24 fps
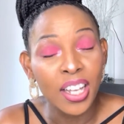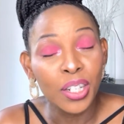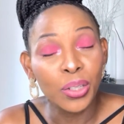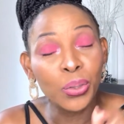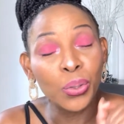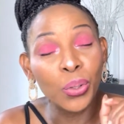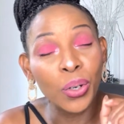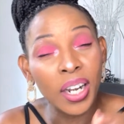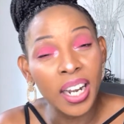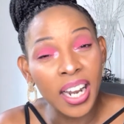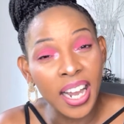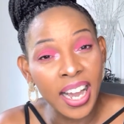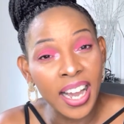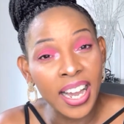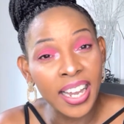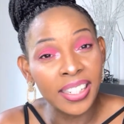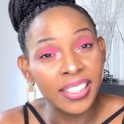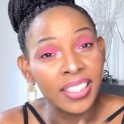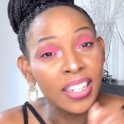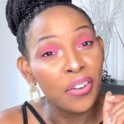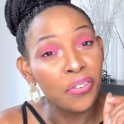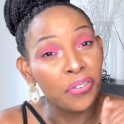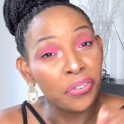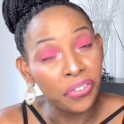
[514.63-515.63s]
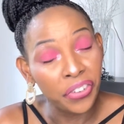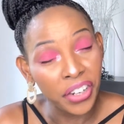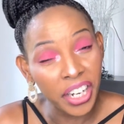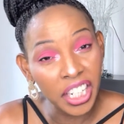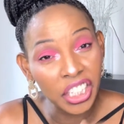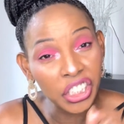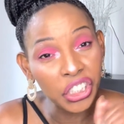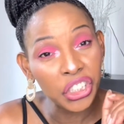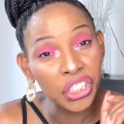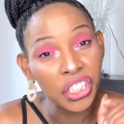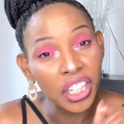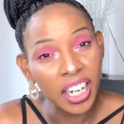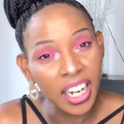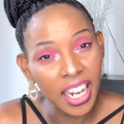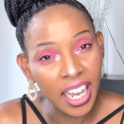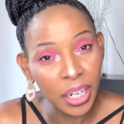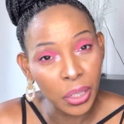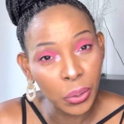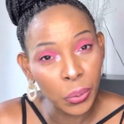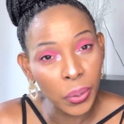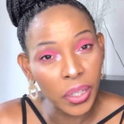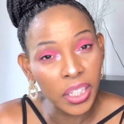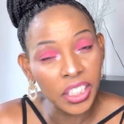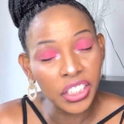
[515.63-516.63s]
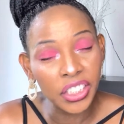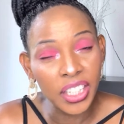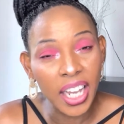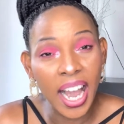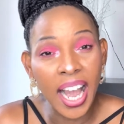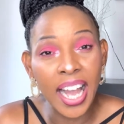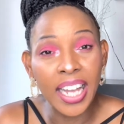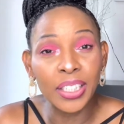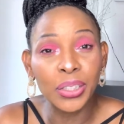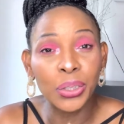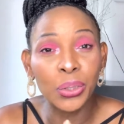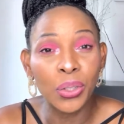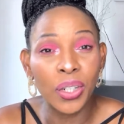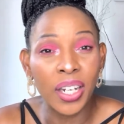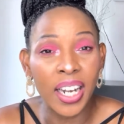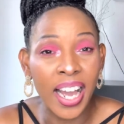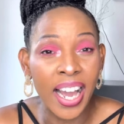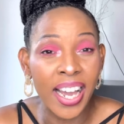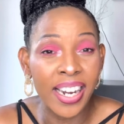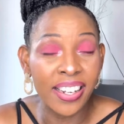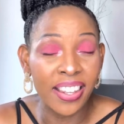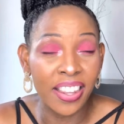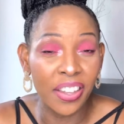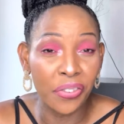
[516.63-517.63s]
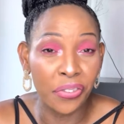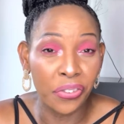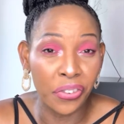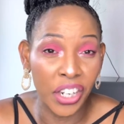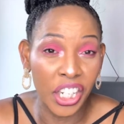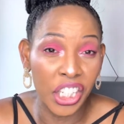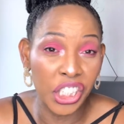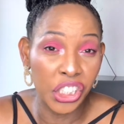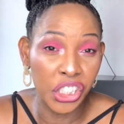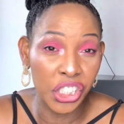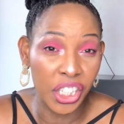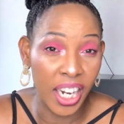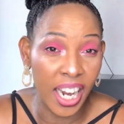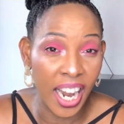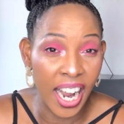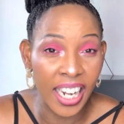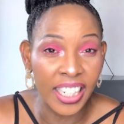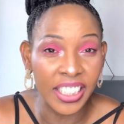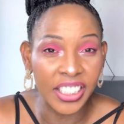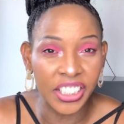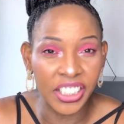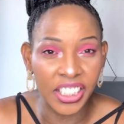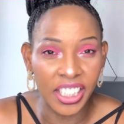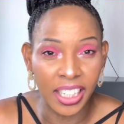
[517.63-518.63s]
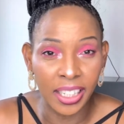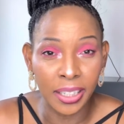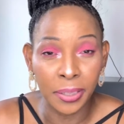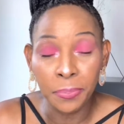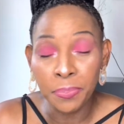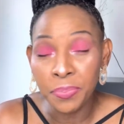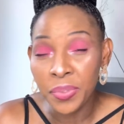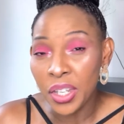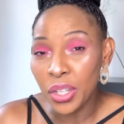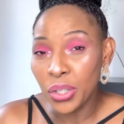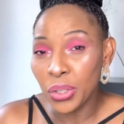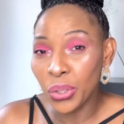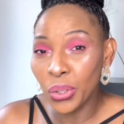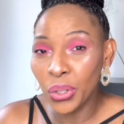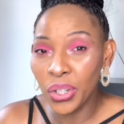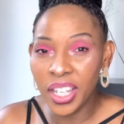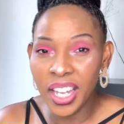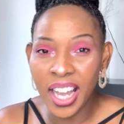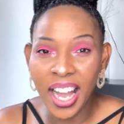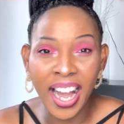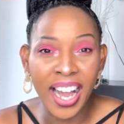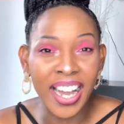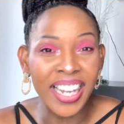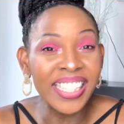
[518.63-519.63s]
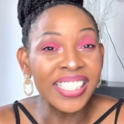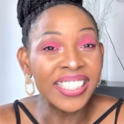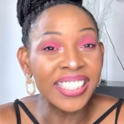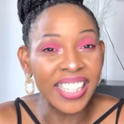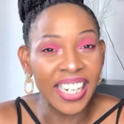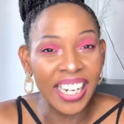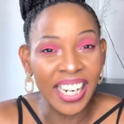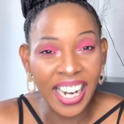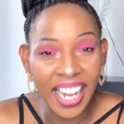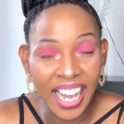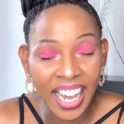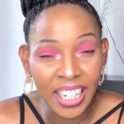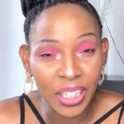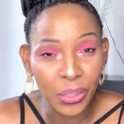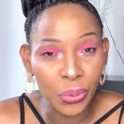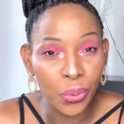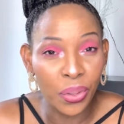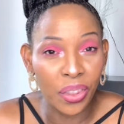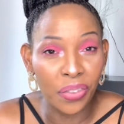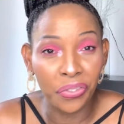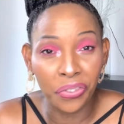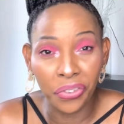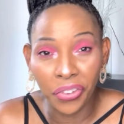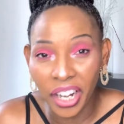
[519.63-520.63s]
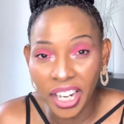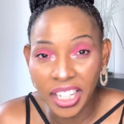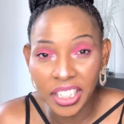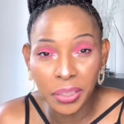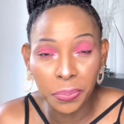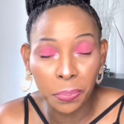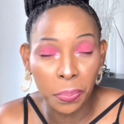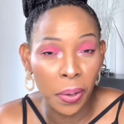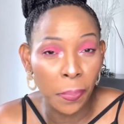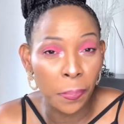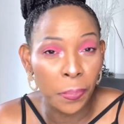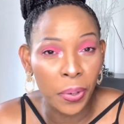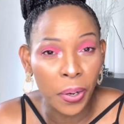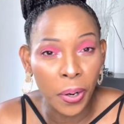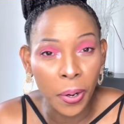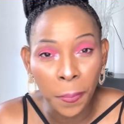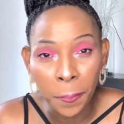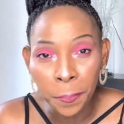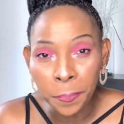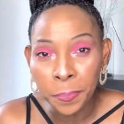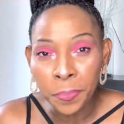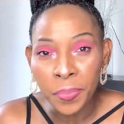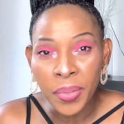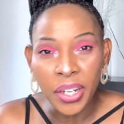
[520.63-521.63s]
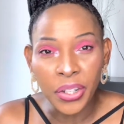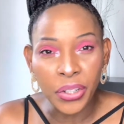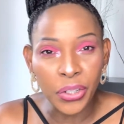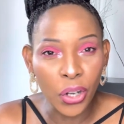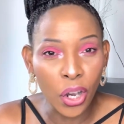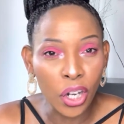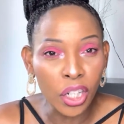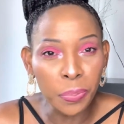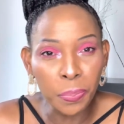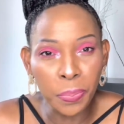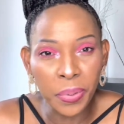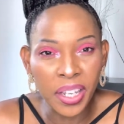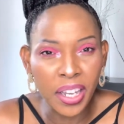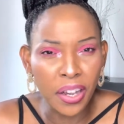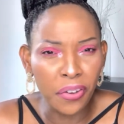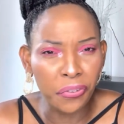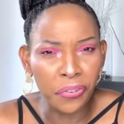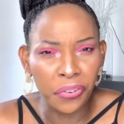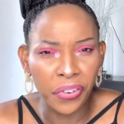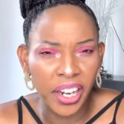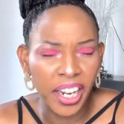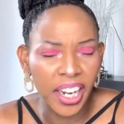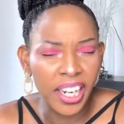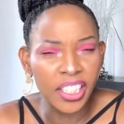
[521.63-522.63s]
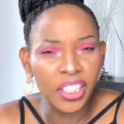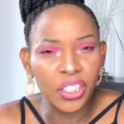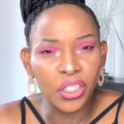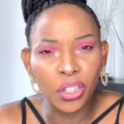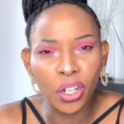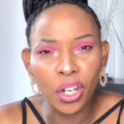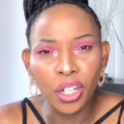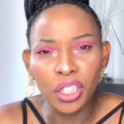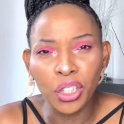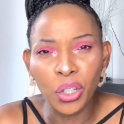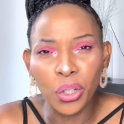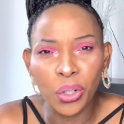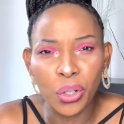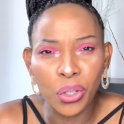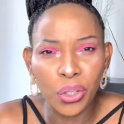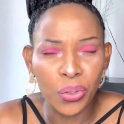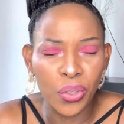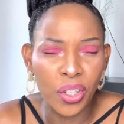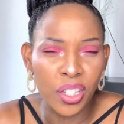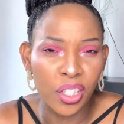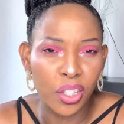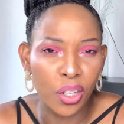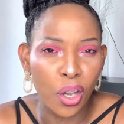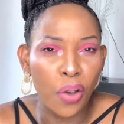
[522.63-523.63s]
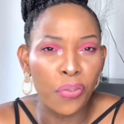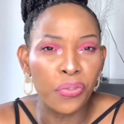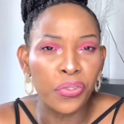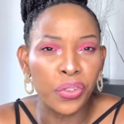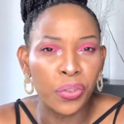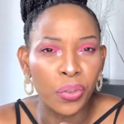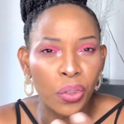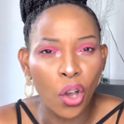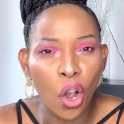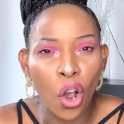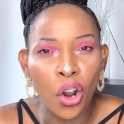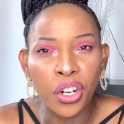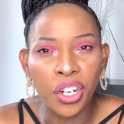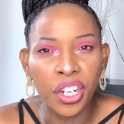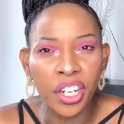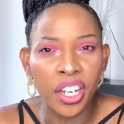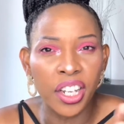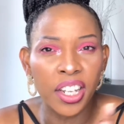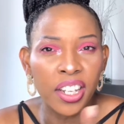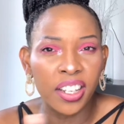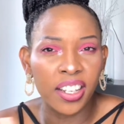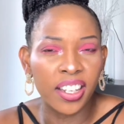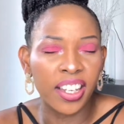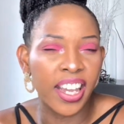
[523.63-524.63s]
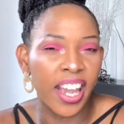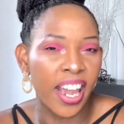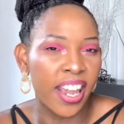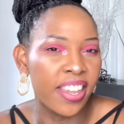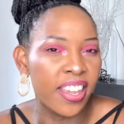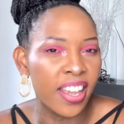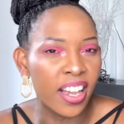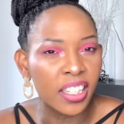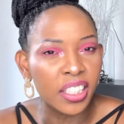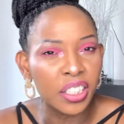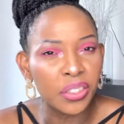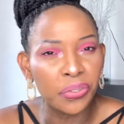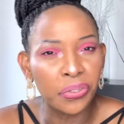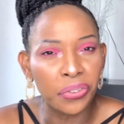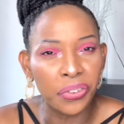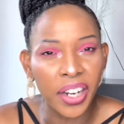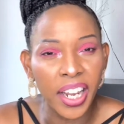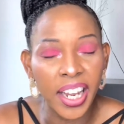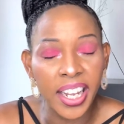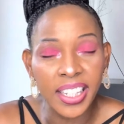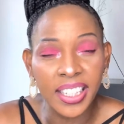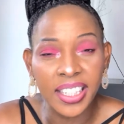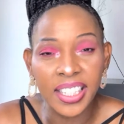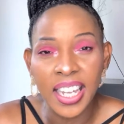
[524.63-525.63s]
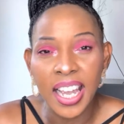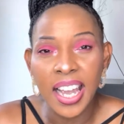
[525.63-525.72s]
to learn French language and to learn the French culture. So yeah, interact with French people. Don't be afraid, don't close yourself with only Kenyans friends.